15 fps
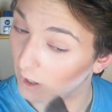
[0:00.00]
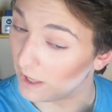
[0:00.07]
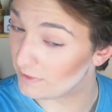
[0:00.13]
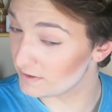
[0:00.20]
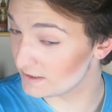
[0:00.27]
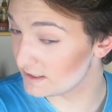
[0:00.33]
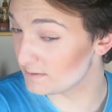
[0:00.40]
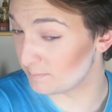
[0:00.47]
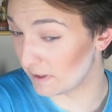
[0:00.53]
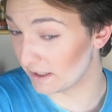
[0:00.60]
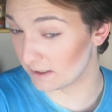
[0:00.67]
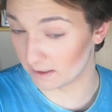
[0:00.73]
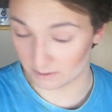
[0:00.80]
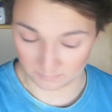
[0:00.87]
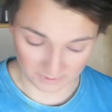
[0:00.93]
and this is
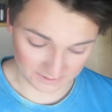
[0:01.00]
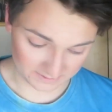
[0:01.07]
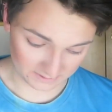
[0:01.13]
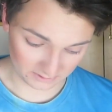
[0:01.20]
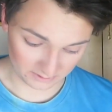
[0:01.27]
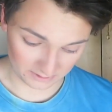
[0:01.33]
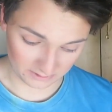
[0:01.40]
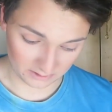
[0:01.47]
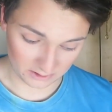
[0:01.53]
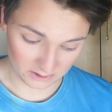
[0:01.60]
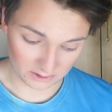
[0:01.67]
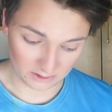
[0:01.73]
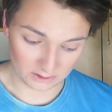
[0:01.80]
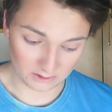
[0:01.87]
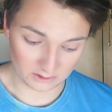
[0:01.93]
baking basically.
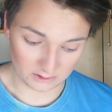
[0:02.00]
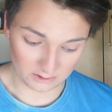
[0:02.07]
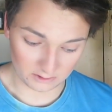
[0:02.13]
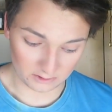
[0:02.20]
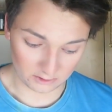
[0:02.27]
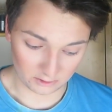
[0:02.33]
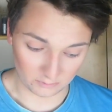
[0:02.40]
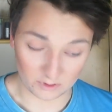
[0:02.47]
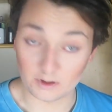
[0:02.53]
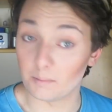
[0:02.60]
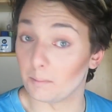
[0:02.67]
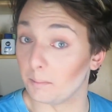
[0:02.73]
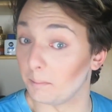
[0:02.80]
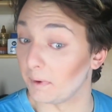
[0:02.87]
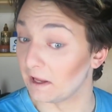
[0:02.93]
I'm going
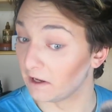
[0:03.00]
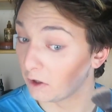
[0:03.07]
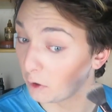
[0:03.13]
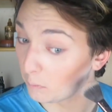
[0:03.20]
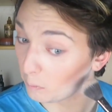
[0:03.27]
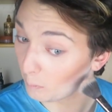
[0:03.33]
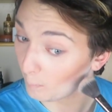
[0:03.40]
to bake